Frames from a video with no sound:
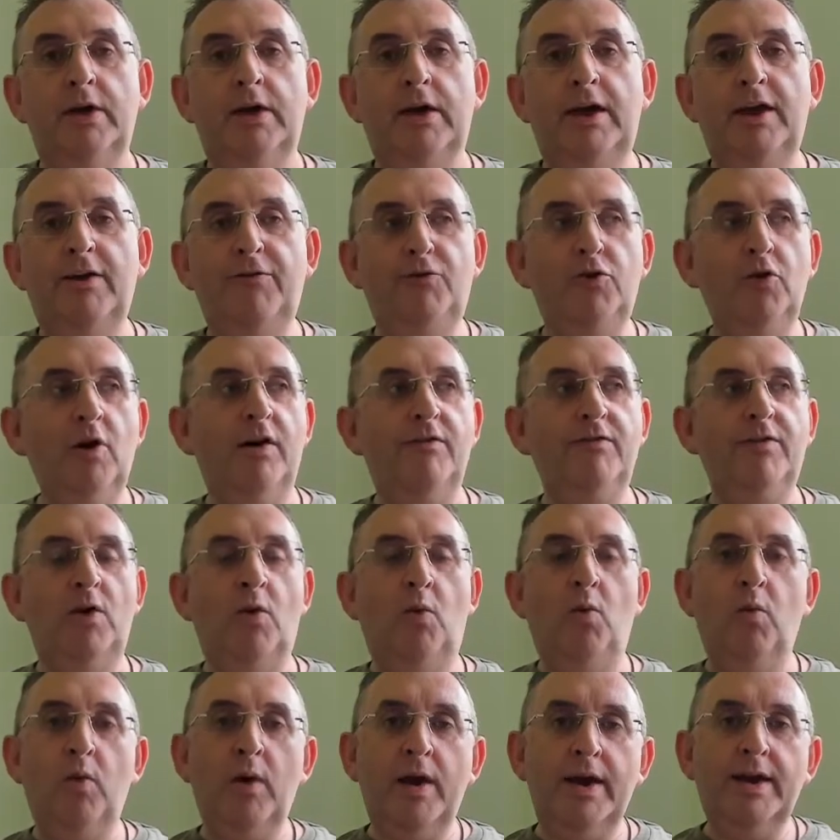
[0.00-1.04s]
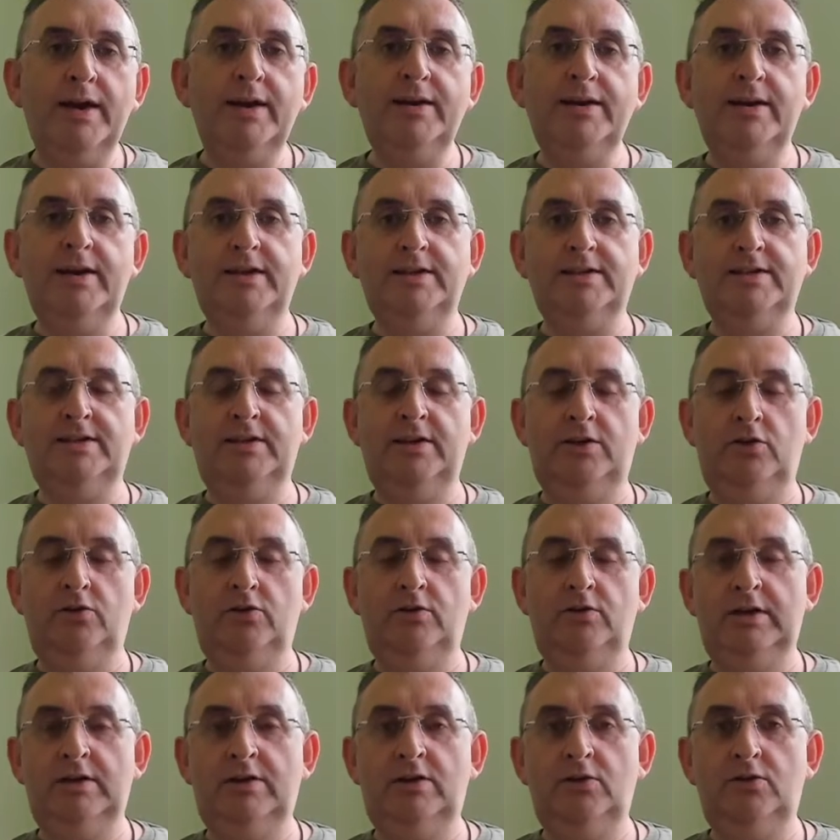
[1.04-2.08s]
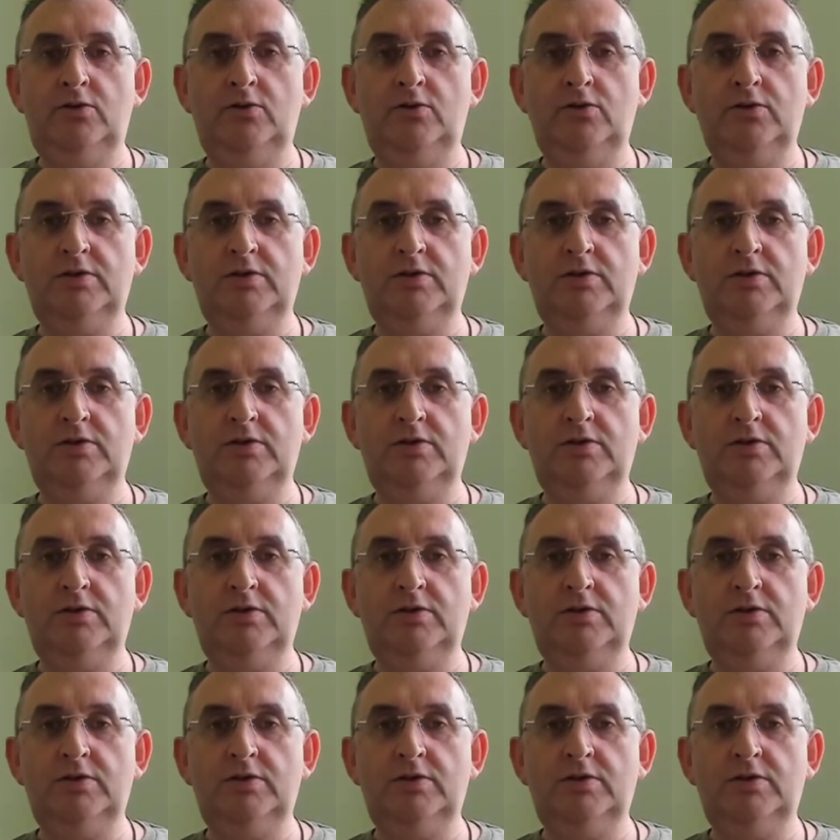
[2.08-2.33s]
If you have an awareness that you need to do